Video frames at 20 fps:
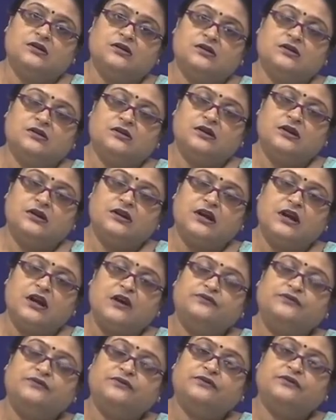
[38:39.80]
like
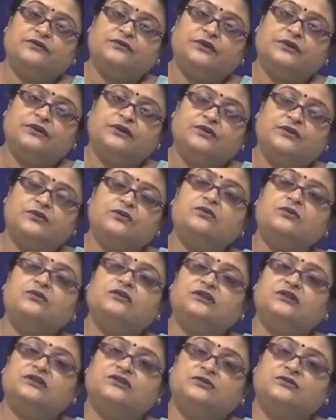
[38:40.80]
after we know
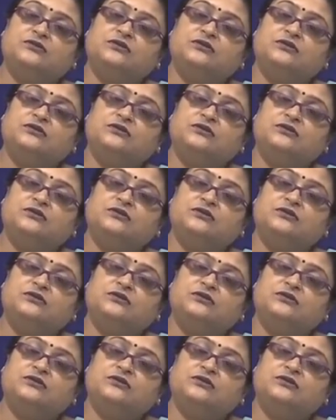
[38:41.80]
this,